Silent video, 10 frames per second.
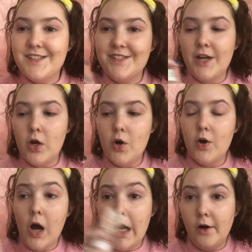
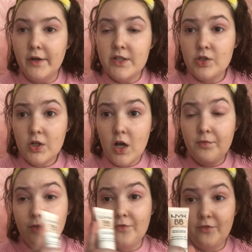So I always start
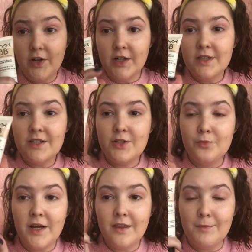off first
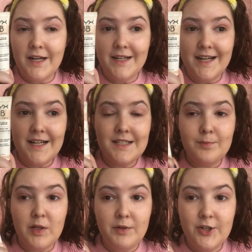with my NYX
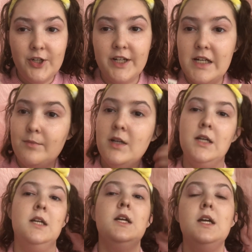BB cream
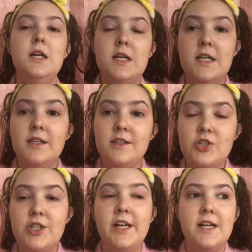in the
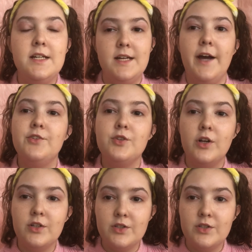shade Natural.